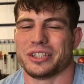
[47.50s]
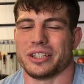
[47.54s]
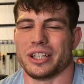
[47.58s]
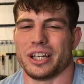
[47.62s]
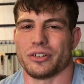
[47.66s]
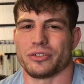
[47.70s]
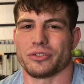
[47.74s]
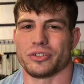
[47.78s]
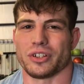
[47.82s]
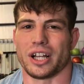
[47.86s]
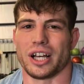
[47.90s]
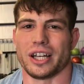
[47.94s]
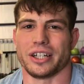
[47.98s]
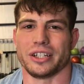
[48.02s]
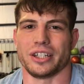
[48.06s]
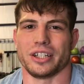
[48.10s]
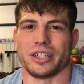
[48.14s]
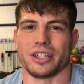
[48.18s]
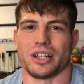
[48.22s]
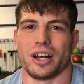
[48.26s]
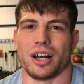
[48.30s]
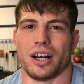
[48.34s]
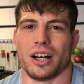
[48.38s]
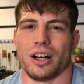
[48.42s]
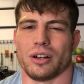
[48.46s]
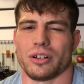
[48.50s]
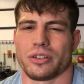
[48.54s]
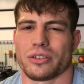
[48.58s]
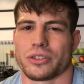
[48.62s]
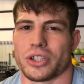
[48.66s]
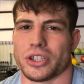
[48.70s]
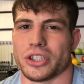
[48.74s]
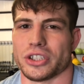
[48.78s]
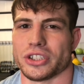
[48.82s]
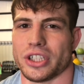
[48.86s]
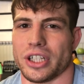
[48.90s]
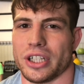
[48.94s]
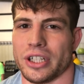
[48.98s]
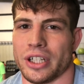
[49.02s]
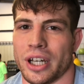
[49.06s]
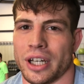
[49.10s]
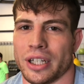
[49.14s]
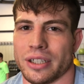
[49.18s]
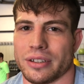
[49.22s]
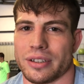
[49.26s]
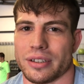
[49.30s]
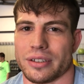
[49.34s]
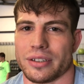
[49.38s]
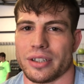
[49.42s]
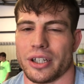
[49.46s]
Yeah, flying in Thursday
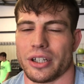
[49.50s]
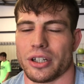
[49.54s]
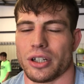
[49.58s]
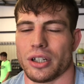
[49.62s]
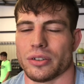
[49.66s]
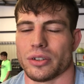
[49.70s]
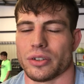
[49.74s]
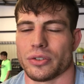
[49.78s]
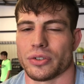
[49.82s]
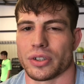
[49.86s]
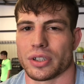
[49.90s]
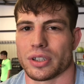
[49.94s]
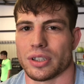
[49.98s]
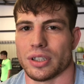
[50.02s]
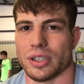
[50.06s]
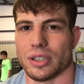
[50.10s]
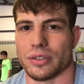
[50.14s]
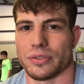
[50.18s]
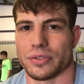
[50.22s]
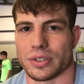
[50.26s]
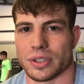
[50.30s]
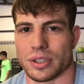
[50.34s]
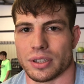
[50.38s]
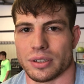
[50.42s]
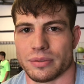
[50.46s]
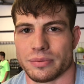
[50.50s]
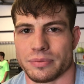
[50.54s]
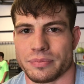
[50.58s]
night to take over for Cliff. So.